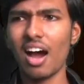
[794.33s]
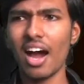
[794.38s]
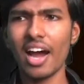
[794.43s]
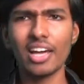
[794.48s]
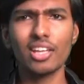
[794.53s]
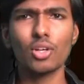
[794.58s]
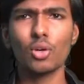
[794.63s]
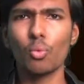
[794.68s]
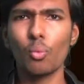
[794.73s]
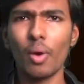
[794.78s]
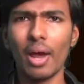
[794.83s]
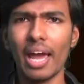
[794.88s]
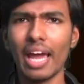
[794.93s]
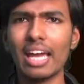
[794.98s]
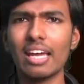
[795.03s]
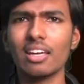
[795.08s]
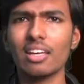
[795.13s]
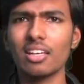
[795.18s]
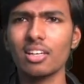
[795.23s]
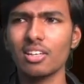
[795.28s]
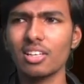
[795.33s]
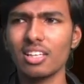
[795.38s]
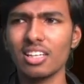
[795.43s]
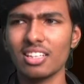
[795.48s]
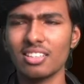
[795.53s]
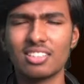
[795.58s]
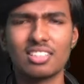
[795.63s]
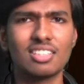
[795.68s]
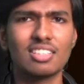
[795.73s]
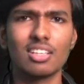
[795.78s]
either way,
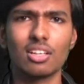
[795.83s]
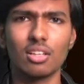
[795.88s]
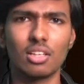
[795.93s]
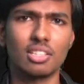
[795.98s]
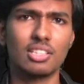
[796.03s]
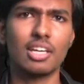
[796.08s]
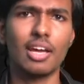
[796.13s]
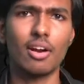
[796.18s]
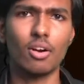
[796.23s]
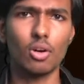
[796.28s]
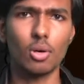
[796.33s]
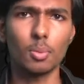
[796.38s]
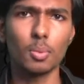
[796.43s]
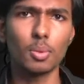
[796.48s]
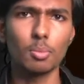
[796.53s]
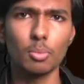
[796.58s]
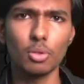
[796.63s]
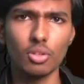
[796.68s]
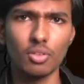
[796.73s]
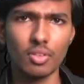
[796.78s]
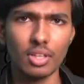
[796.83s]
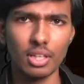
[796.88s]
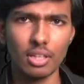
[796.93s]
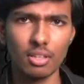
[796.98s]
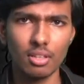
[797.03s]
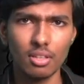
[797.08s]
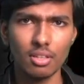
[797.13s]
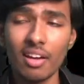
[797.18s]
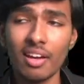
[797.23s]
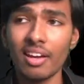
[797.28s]
it's still a terrible movie.
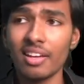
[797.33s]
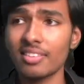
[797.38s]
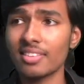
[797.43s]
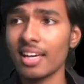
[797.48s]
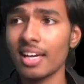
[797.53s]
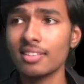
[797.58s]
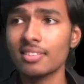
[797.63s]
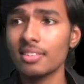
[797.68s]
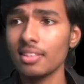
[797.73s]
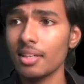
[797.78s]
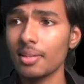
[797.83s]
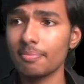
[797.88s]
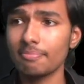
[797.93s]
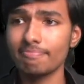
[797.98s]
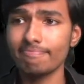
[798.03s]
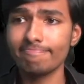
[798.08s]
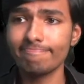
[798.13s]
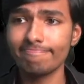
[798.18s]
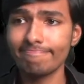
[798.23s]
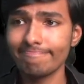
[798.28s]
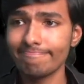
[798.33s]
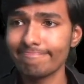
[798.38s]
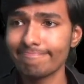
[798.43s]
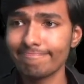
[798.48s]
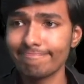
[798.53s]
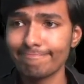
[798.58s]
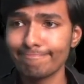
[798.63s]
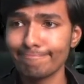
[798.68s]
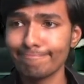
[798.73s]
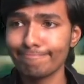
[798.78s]
And that's it.
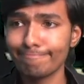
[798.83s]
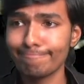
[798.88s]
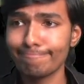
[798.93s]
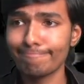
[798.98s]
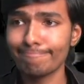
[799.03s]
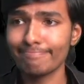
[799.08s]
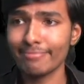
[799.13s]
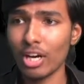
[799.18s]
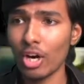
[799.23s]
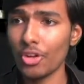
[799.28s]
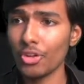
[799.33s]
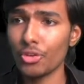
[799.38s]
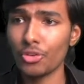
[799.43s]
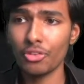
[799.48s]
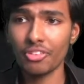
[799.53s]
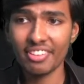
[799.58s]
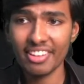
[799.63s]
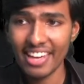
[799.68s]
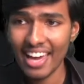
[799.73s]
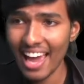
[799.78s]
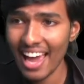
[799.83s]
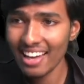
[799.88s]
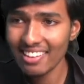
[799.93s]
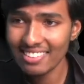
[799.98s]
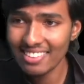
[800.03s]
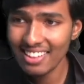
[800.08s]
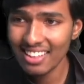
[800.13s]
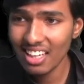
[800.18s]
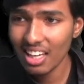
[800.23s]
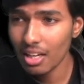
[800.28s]
Other than the
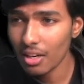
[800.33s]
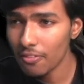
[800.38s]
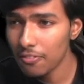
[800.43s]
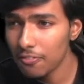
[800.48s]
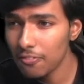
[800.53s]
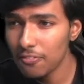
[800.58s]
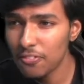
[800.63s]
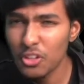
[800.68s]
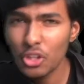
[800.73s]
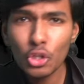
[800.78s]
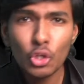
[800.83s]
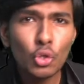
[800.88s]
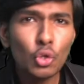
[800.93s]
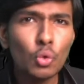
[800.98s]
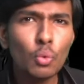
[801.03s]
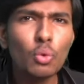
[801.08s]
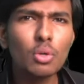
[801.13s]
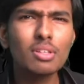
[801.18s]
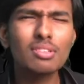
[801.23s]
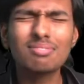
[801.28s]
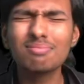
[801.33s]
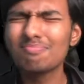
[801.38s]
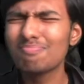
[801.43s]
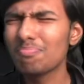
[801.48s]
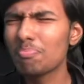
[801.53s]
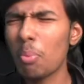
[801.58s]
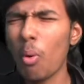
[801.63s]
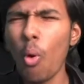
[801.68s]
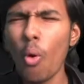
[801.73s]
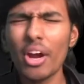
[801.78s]
acting and a few
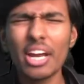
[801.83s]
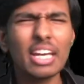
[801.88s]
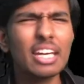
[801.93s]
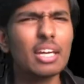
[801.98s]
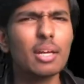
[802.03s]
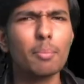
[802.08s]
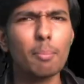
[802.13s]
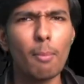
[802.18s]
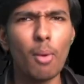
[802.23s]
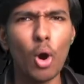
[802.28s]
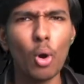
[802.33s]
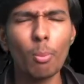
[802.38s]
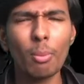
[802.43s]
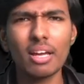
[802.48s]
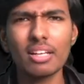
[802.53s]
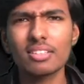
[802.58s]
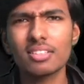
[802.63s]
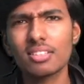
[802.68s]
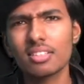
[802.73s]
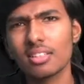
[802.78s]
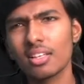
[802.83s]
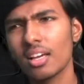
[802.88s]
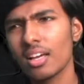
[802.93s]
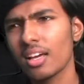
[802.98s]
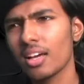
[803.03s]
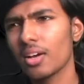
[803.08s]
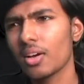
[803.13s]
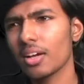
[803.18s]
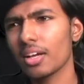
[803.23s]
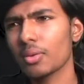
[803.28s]
poignant moments
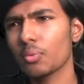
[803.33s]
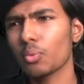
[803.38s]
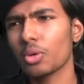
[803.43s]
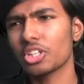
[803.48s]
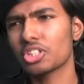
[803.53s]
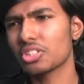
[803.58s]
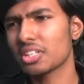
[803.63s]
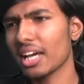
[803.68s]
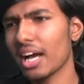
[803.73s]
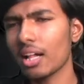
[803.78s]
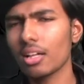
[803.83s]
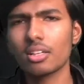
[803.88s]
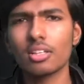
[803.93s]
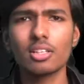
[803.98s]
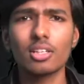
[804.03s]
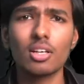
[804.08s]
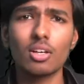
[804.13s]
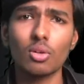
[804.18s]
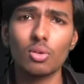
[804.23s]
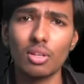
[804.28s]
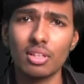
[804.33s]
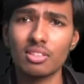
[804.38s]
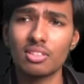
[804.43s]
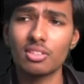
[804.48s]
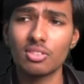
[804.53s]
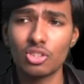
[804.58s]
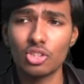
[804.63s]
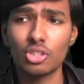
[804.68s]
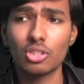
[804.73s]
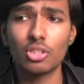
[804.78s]
in which Gal Gadot
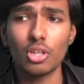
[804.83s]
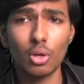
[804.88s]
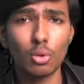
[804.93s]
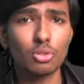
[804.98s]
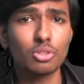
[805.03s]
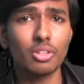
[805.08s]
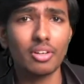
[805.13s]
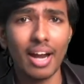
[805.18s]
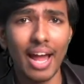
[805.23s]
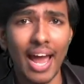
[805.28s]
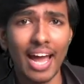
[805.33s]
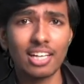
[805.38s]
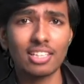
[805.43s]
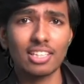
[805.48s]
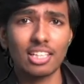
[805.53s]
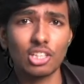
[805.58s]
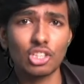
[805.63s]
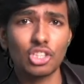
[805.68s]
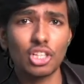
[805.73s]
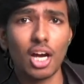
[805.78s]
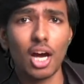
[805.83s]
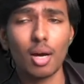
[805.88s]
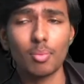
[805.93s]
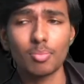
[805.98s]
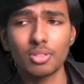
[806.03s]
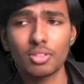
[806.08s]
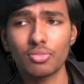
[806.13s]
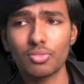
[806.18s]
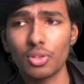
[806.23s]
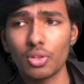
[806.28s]
shows her acting
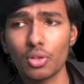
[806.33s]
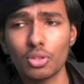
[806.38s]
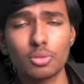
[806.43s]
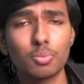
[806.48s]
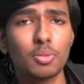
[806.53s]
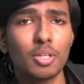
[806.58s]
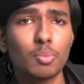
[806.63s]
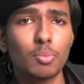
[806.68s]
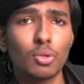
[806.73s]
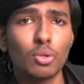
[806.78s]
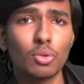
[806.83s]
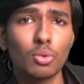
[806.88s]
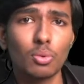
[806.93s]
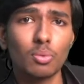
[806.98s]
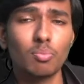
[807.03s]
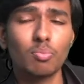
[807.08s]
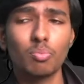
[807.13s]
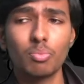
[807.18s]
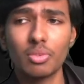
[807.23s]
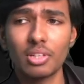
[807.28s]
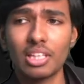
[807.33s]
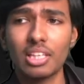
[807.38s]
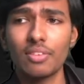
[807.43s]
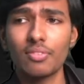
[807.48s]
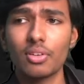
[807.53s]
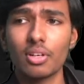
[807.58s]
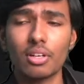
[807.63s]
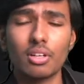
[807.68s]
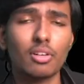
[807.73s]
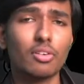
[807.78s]
chops, for those people who give
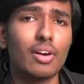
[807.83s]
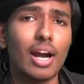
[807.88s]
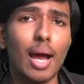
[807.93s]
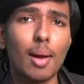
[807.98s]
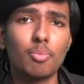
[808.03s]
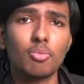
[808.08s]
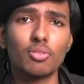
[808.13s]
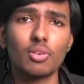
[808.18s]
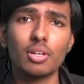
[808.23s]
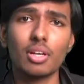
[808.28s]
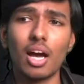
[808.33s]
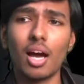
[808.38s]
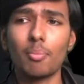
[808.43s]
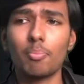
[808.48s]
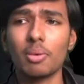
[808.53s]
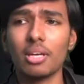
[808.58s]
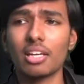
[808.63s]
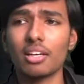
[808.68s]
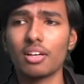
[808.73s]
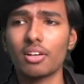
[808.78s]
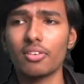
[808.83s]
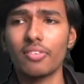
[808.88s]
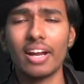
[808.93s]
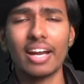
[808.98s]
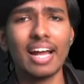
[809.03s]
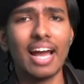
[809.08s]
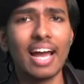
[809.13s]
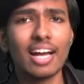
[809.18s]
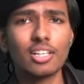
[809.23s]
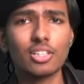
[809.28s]
her crap for not being a great
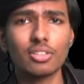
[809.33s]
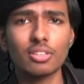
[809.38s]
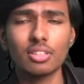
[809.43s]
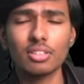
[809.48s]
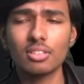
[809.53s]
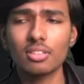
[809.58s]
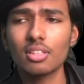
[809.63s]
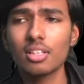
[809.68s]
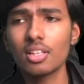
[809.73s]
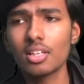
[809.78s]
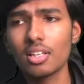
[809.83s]
actress,